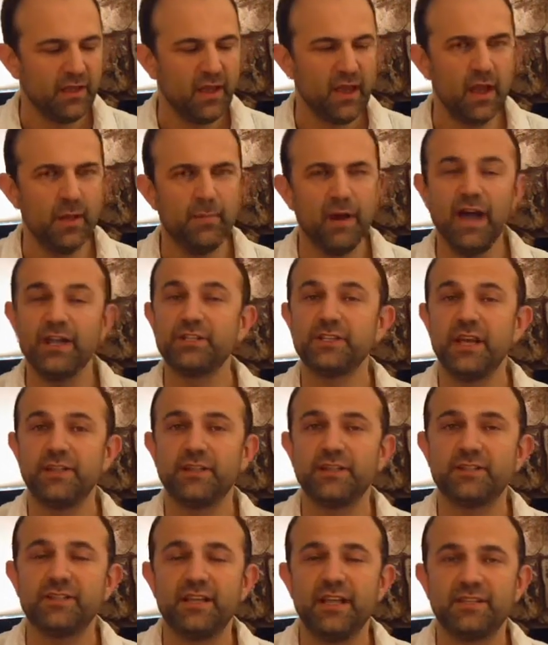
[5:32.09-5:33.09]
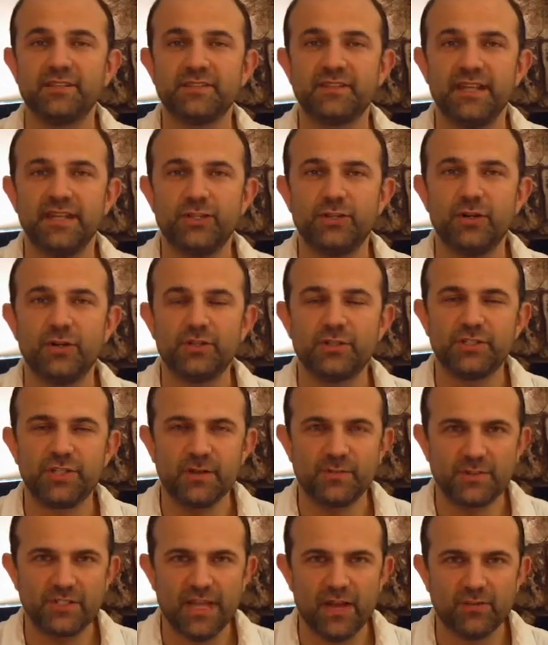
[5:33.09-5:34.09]
I shot these tests at Dirt
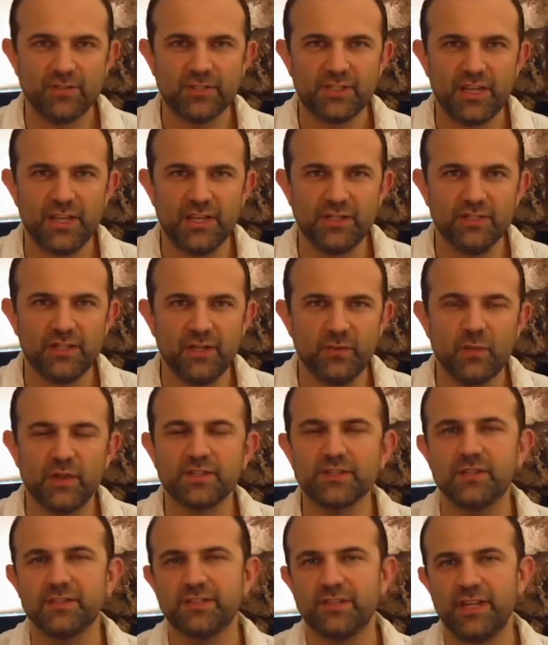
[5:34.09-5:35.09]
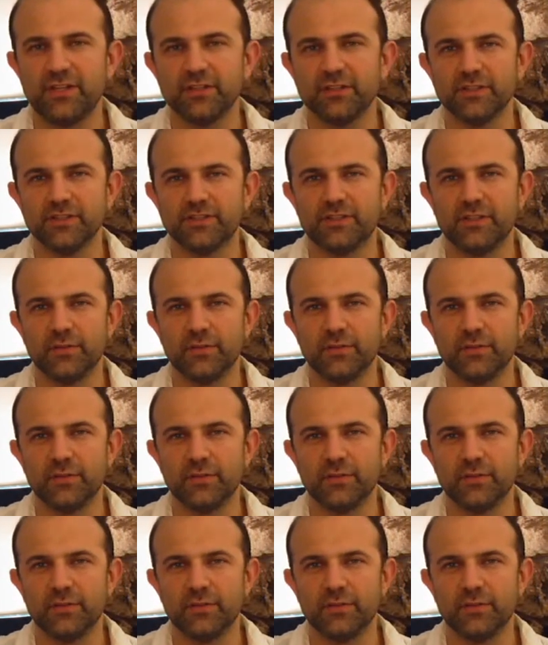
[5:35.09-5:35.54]
Cheap Soundstage in West Los Angeles.